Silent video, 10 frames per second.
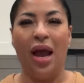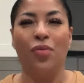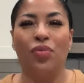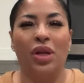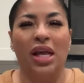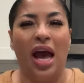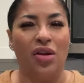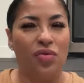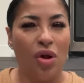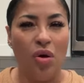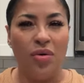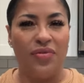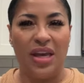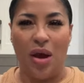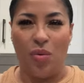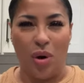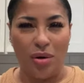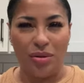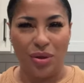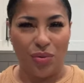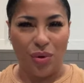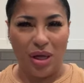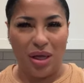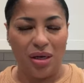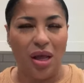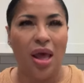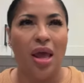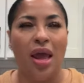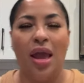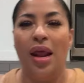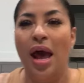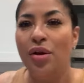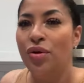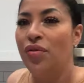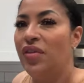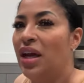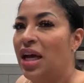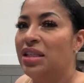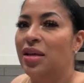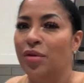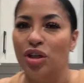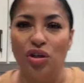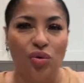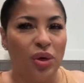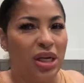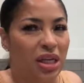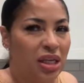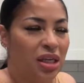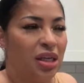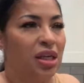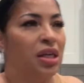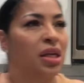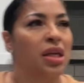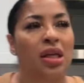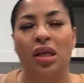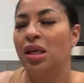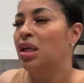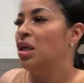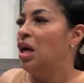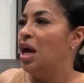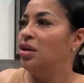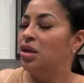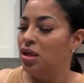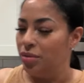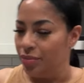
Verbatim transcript: I really, I don't know if it got worse or what. And I don't know if that got something to do with it. I don't know.